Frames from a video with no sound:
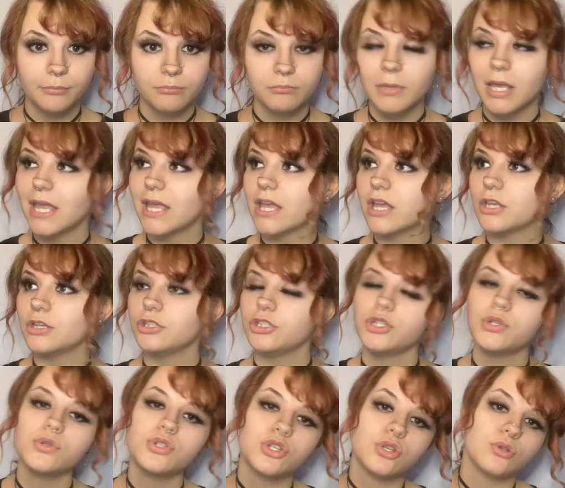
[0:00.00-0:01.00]
and
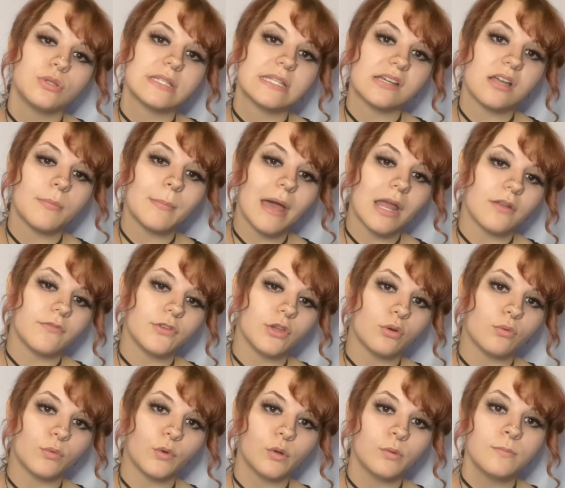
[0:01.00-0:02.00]
you choose to come out of your
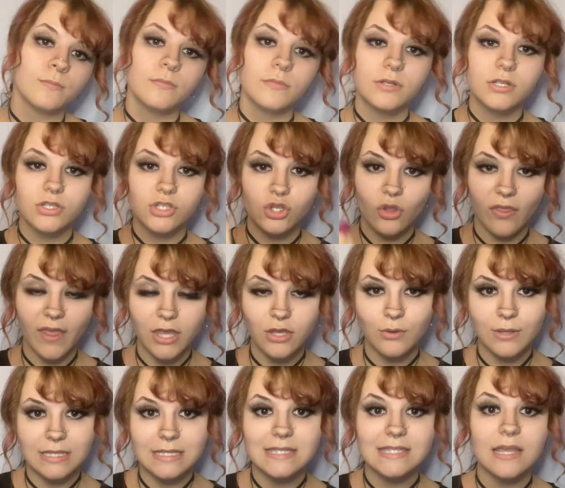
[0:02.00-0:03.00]
room so that you
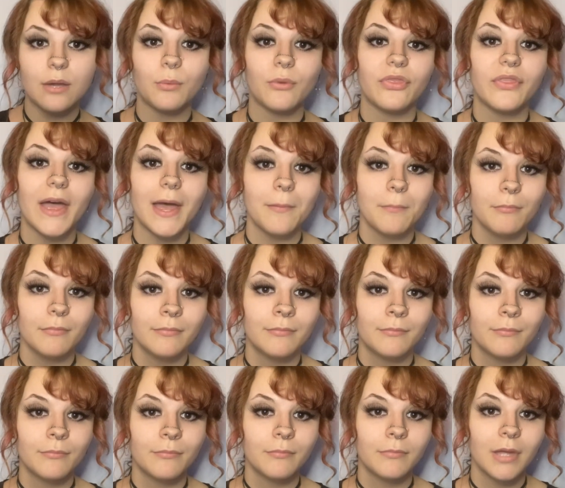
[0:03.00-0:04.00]
could sit with them.
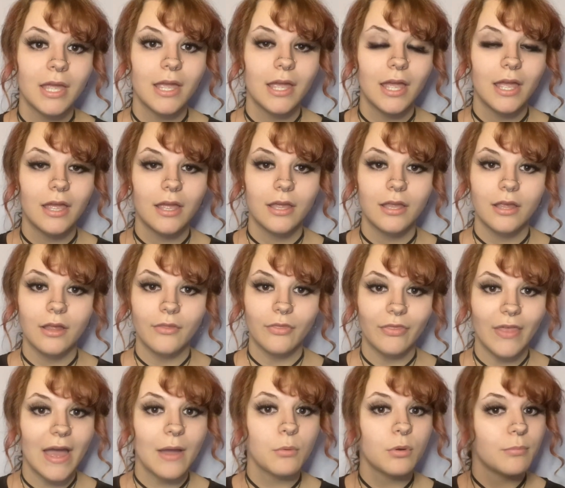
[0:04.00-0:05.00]

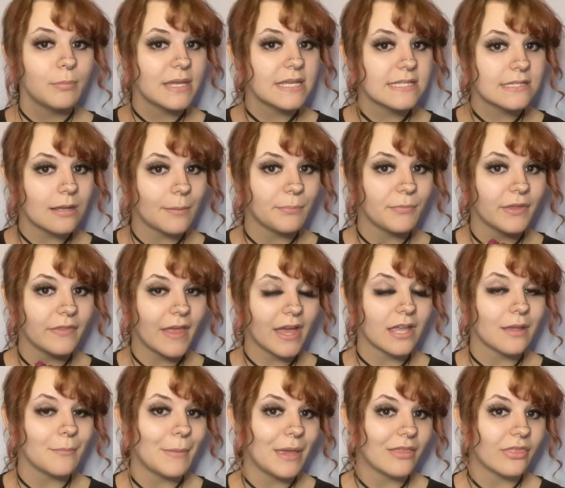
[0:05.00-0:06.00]
That would be something that
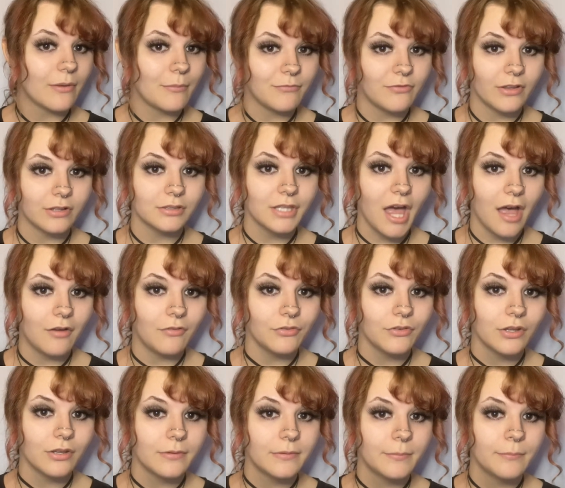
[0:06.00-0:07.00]
can make them feel
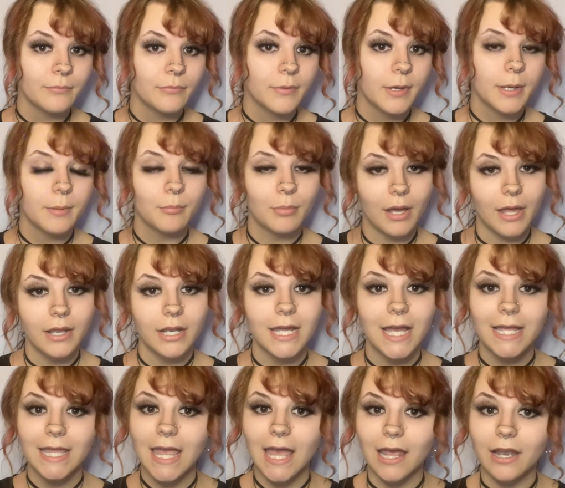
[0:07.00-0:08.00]
loved. But
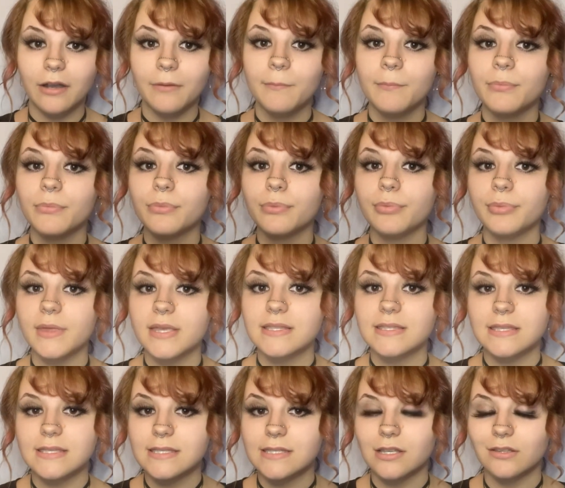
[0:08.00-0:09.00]
again, this
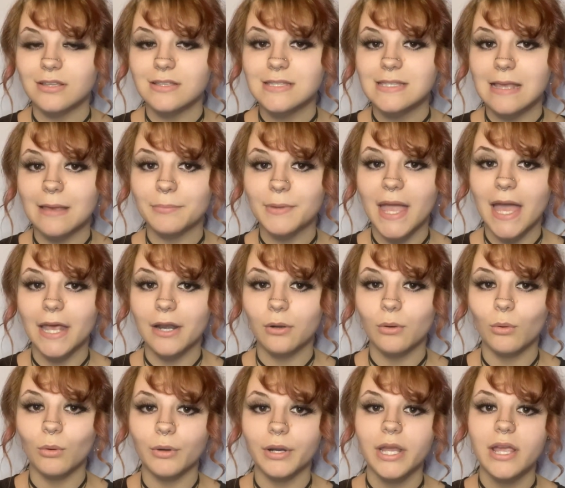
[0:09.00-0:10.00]
is still a
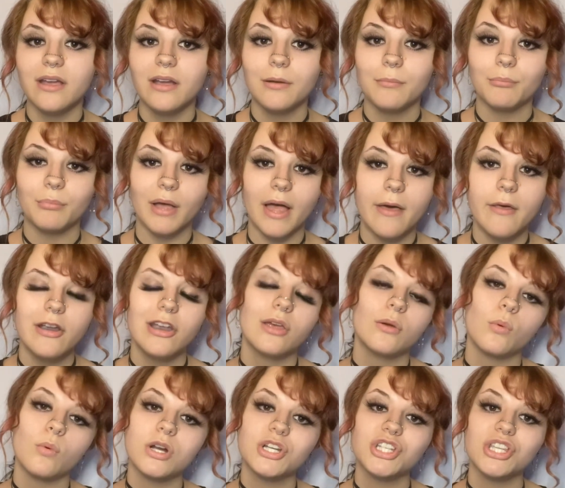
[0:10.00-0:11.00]
subcategory, but
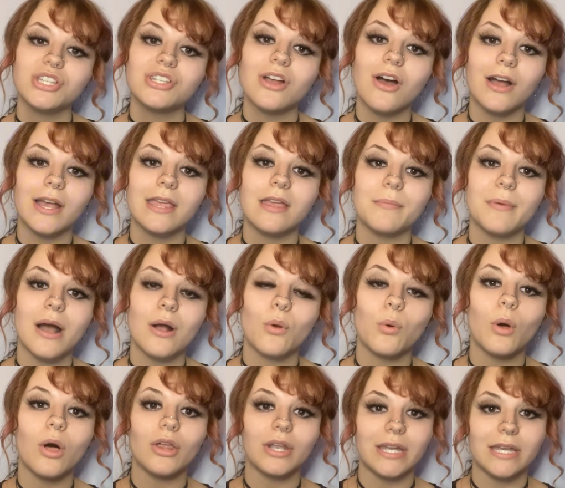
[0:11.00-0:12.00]
we're just talking about
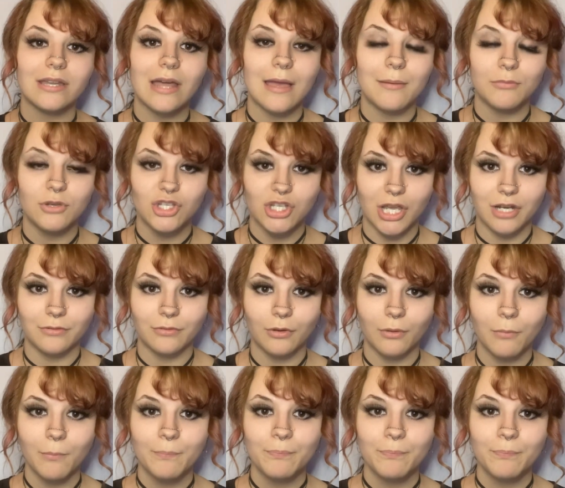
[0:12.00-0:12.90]
quality time in general.